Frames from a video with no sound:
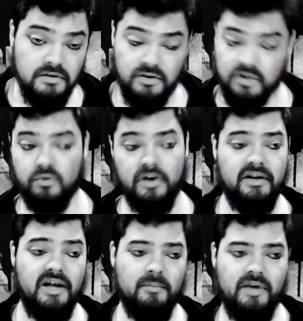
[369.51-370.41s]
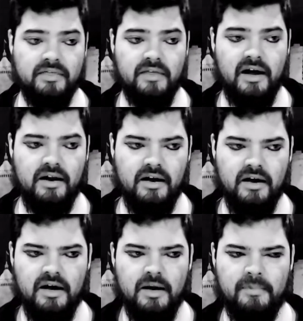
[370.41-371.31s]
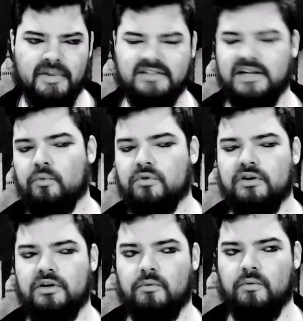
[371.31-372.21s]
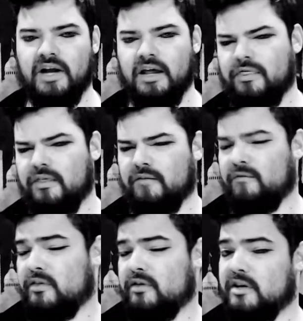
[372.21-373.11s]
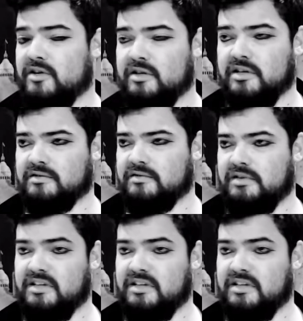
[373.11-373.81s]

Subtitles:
You can run a game like that, but that's not really what I think 5th edition is